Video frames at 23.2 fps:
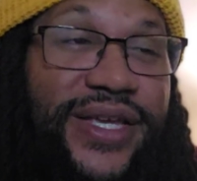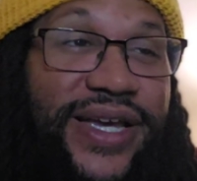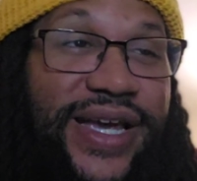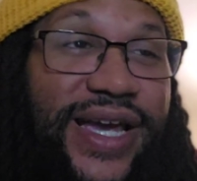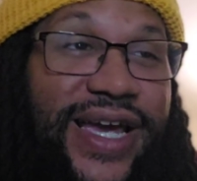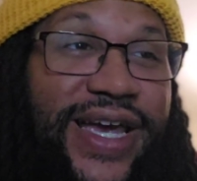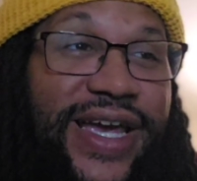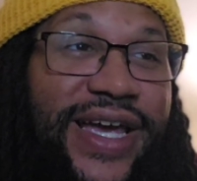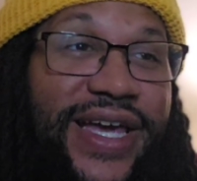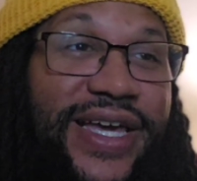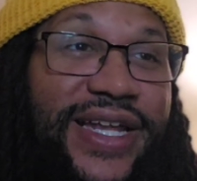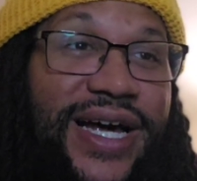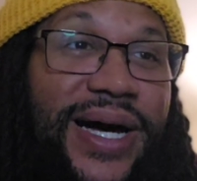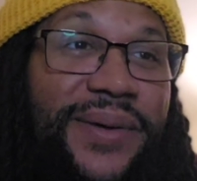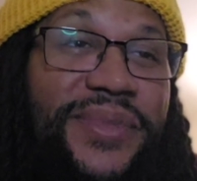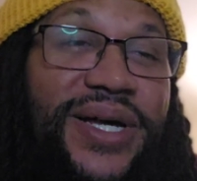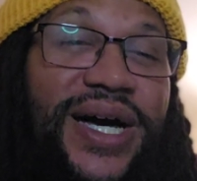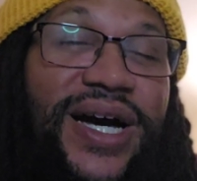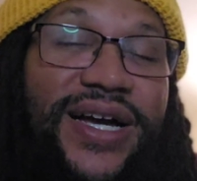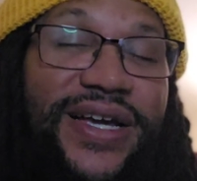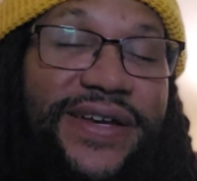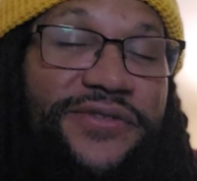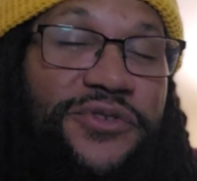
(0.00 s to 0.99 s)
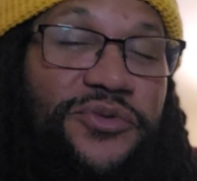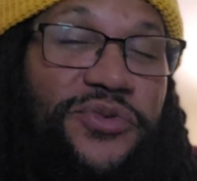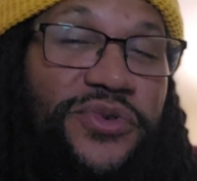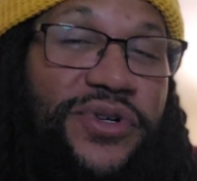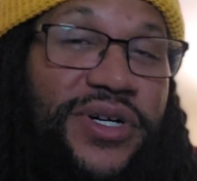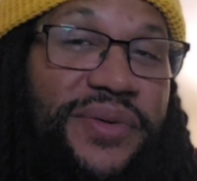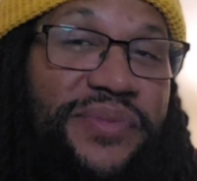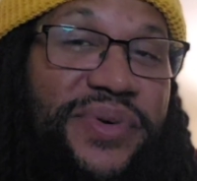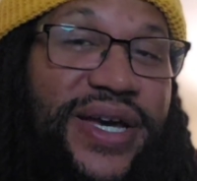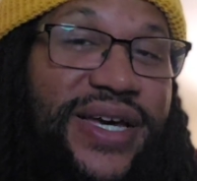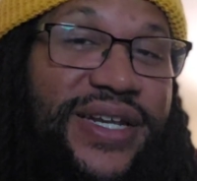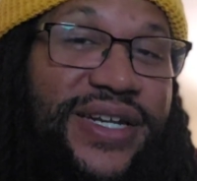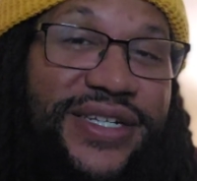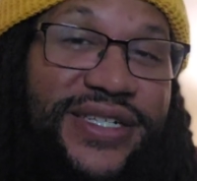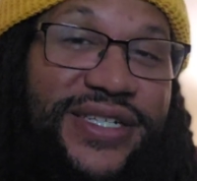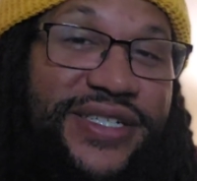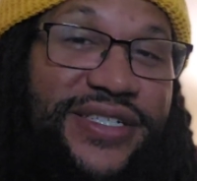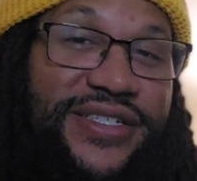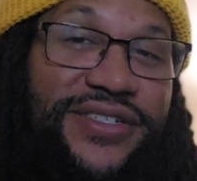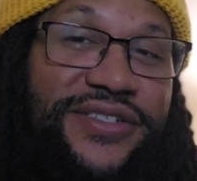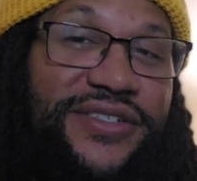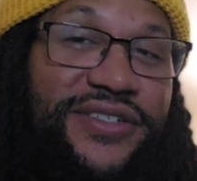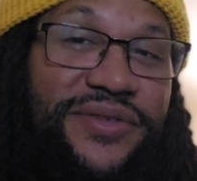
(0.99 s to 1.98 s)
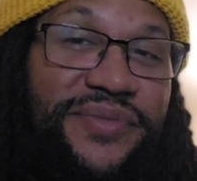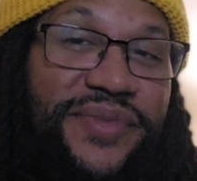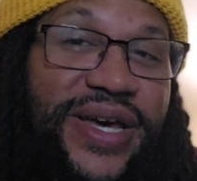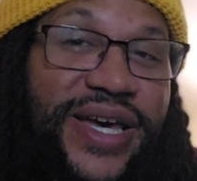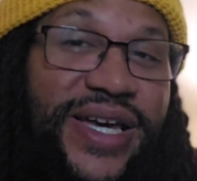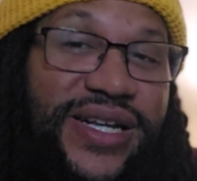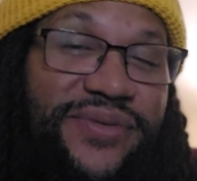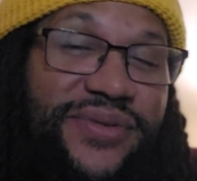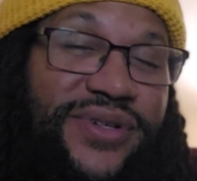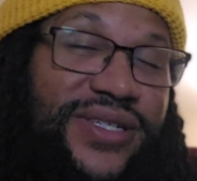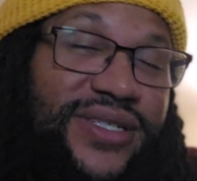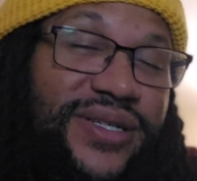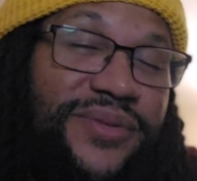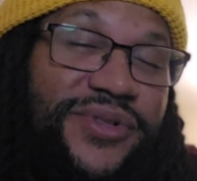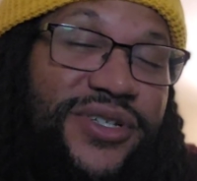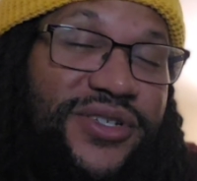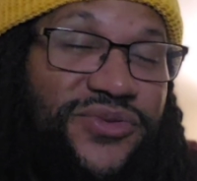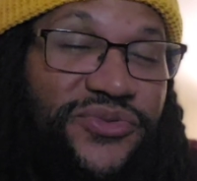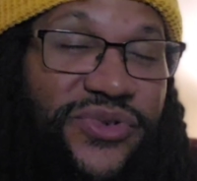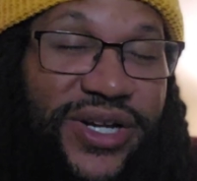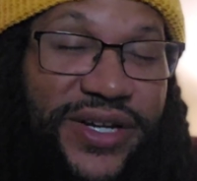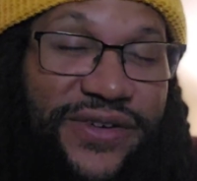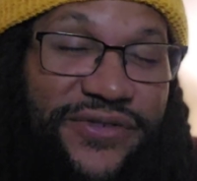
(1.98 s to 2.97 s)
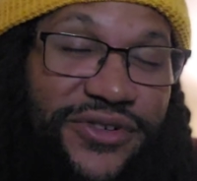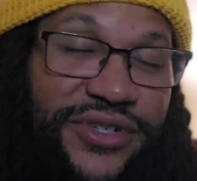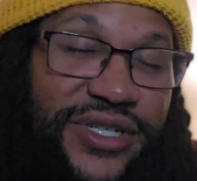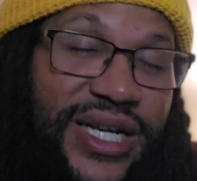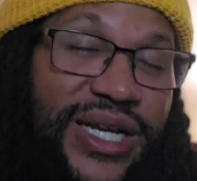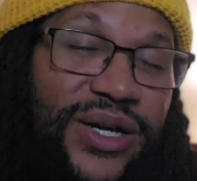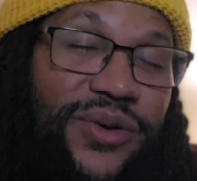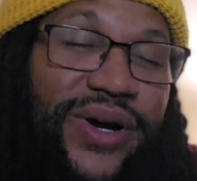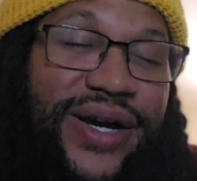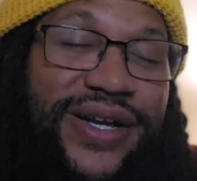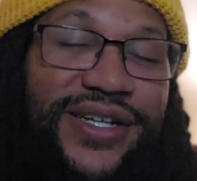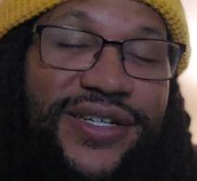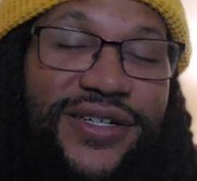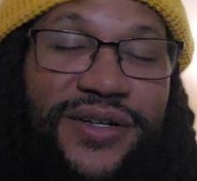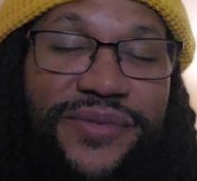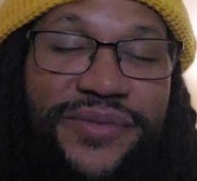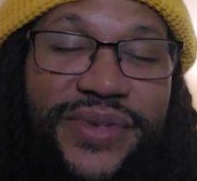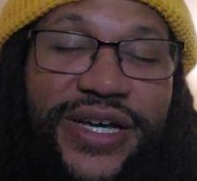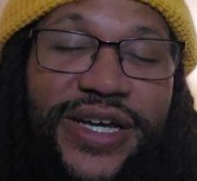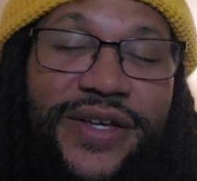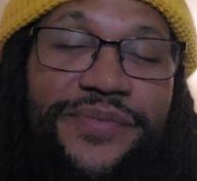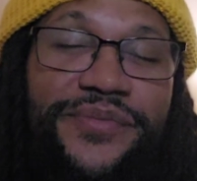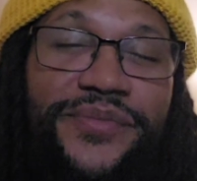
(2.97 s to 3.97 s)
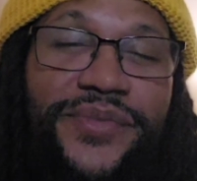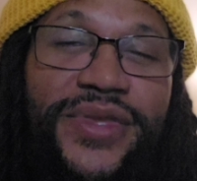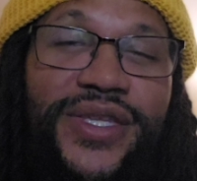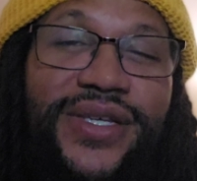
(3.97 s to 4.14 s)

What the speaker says: And I'm not even really paying attention to the match because I'm just ready for Jay White to come back.